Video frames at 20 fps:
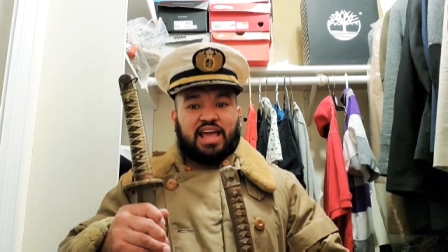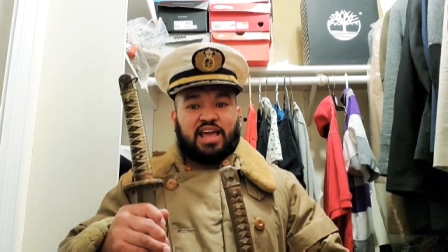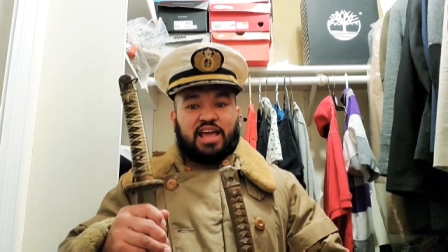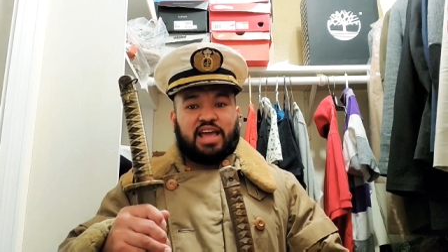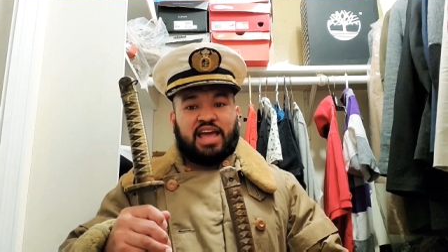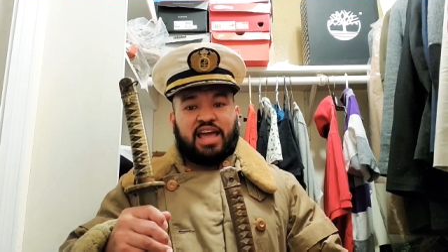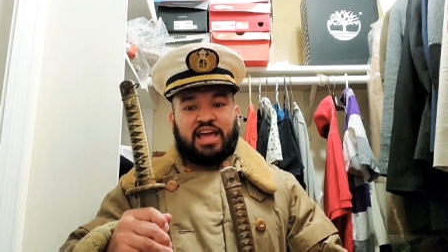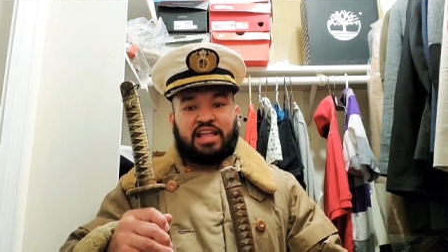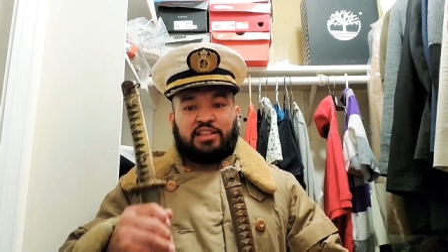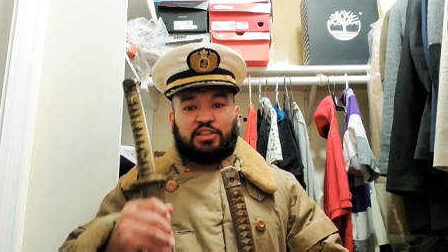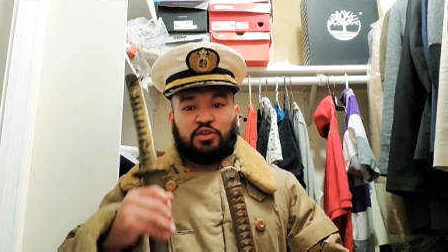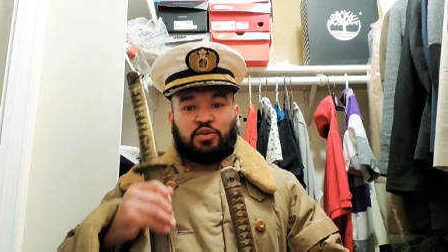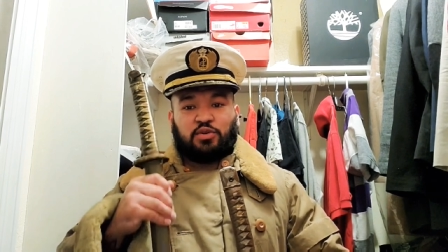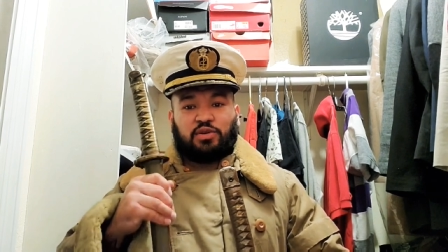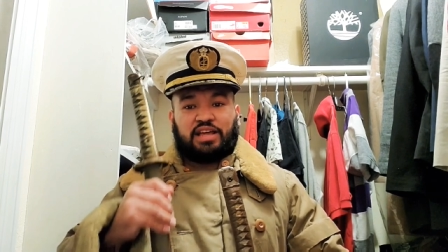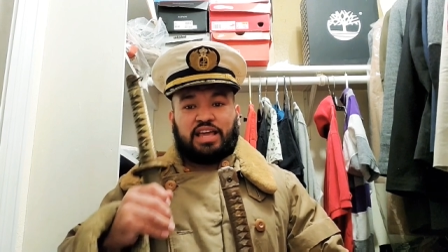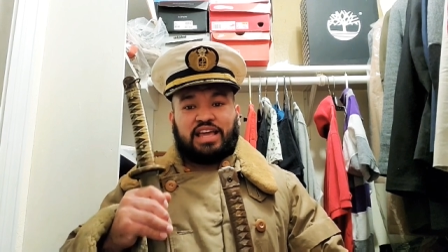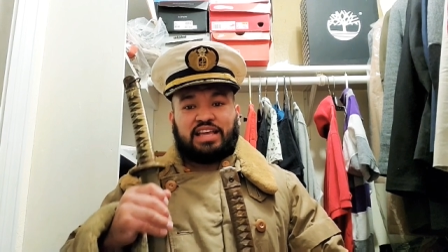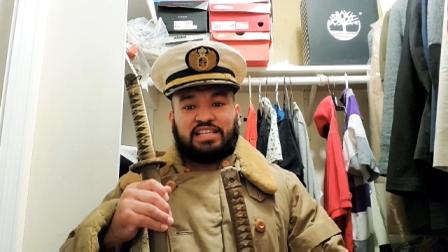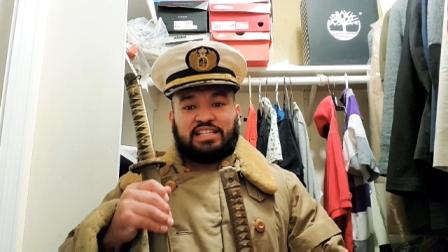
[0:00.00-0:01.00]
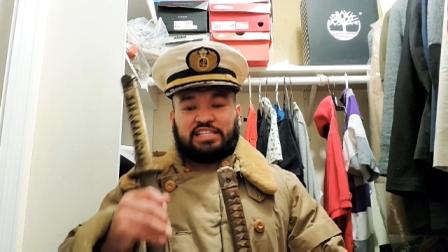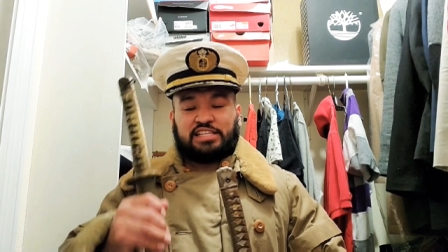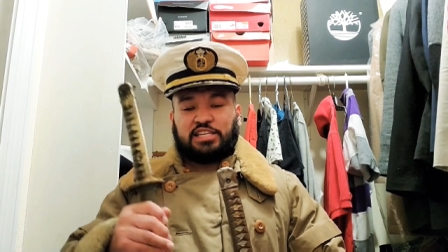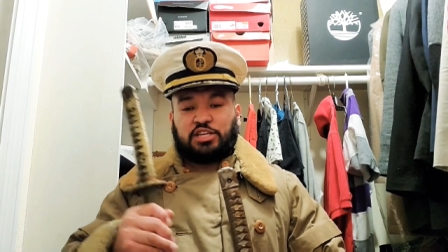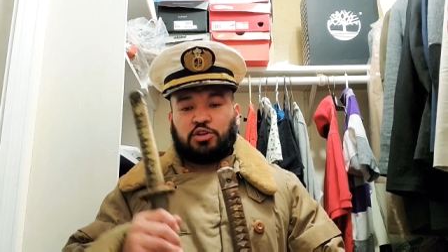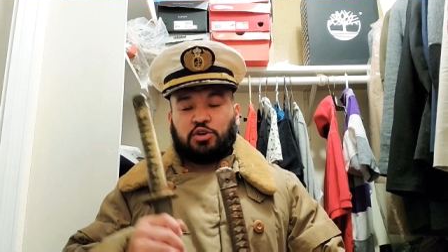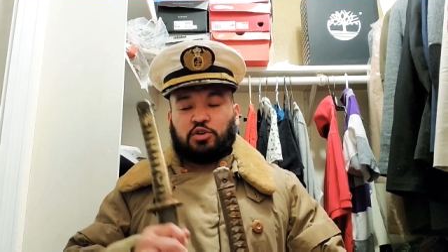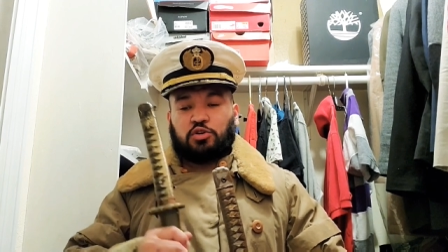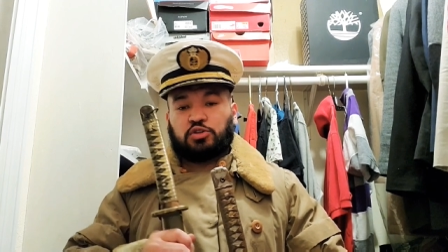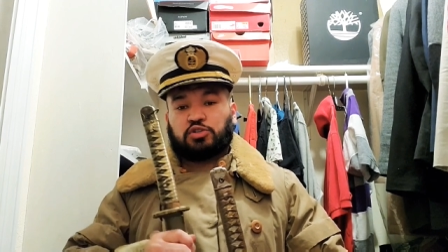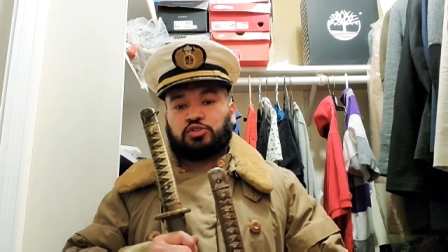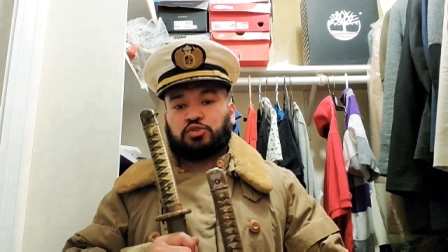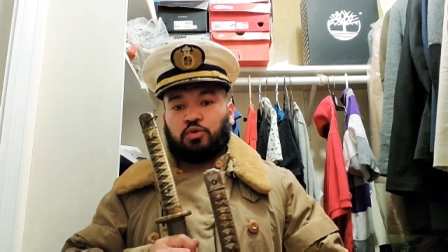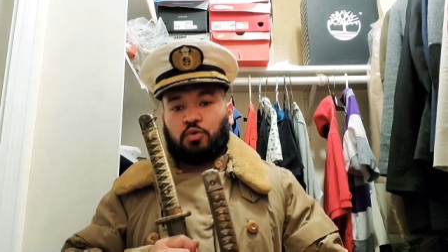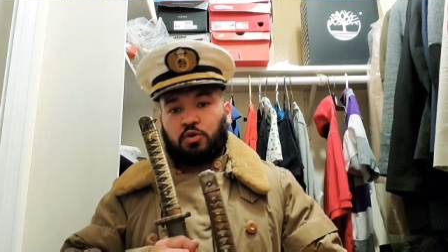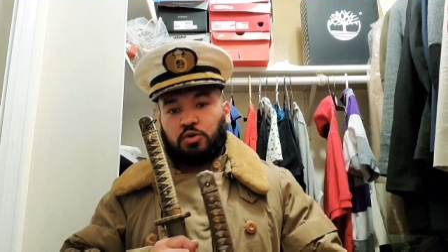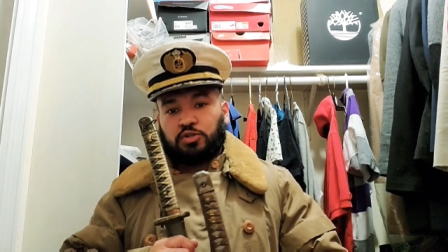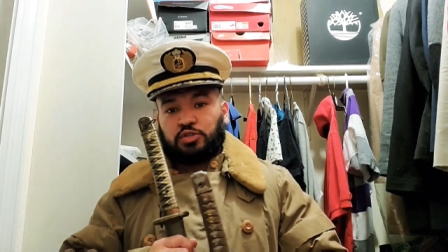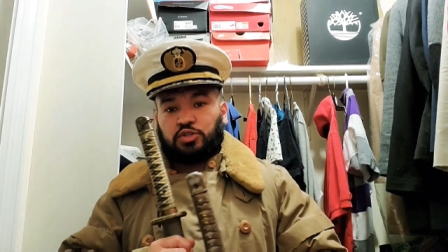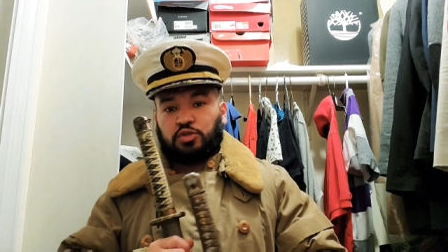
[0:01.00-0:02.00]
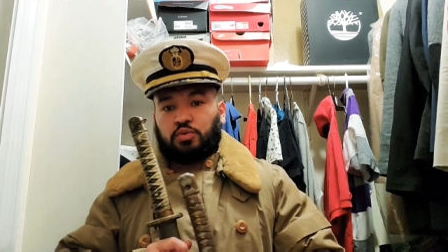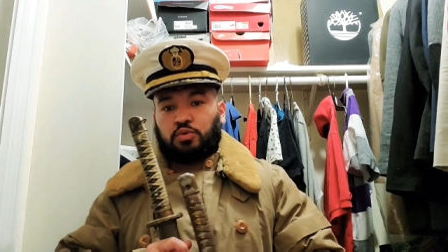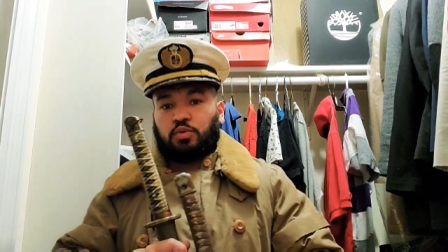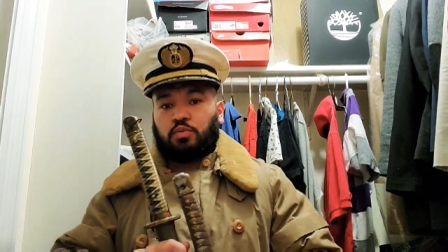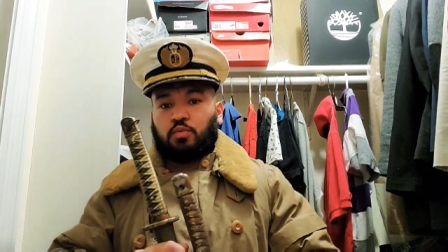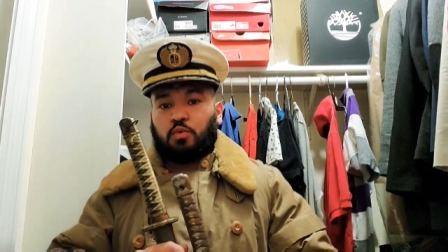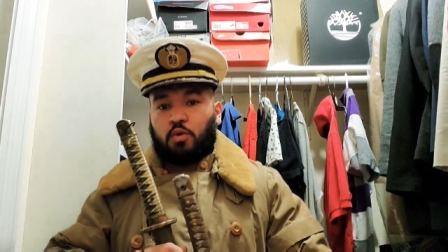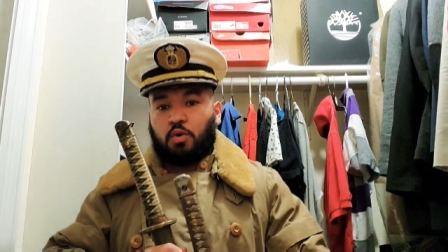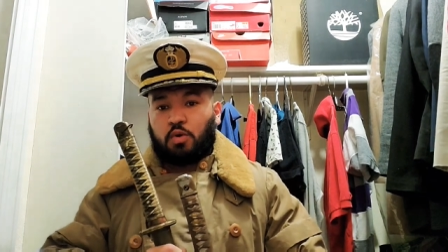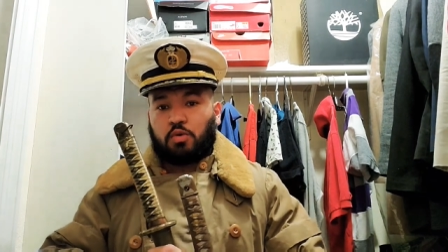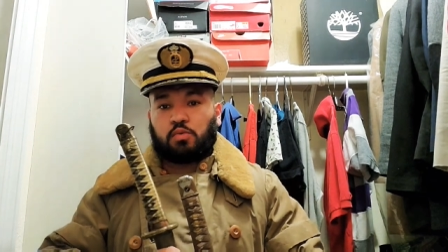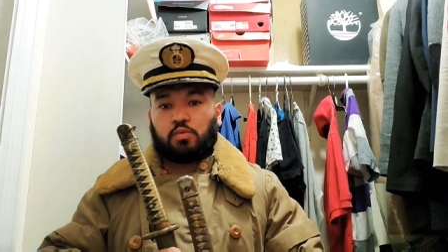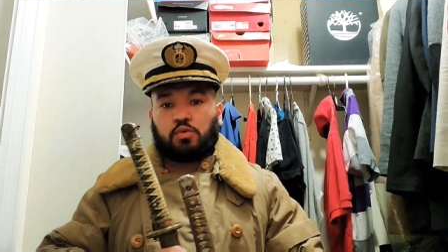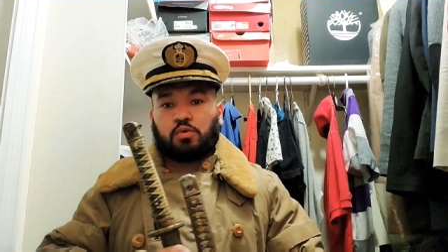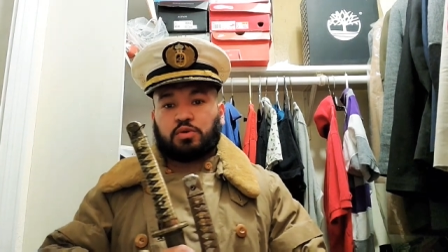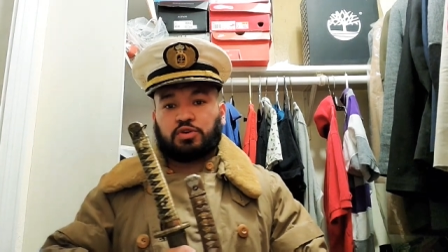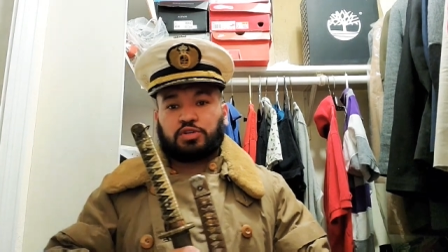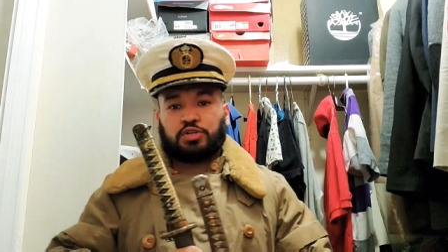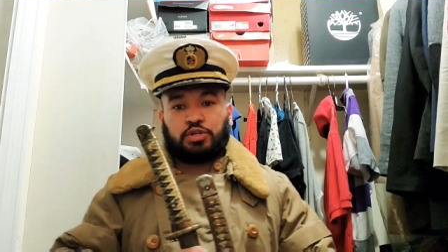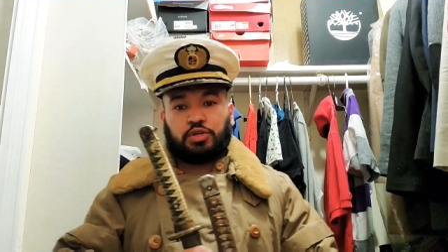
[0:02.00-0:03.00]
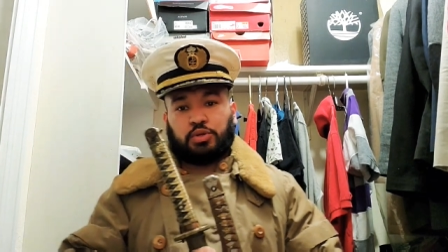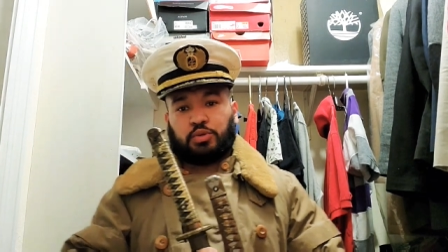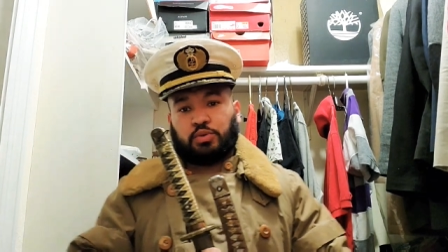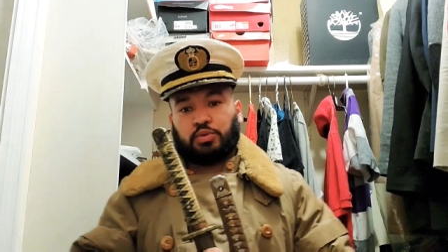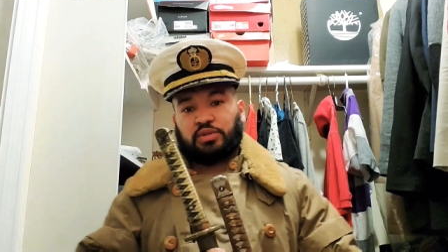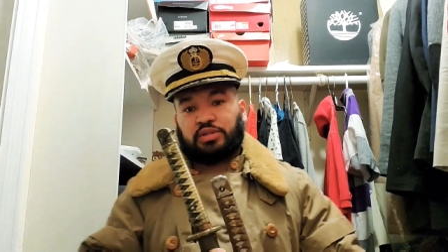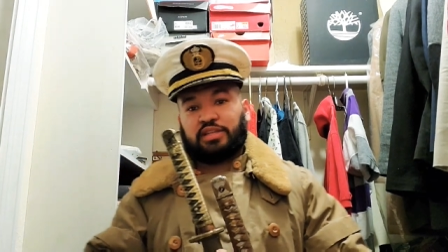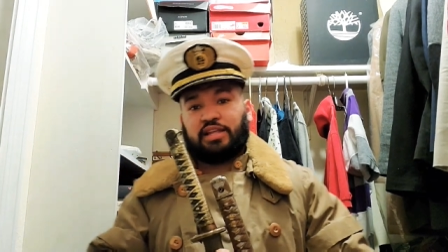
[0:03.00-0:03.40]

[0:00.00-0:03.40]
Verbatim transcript: handle N C O swords during World War Two.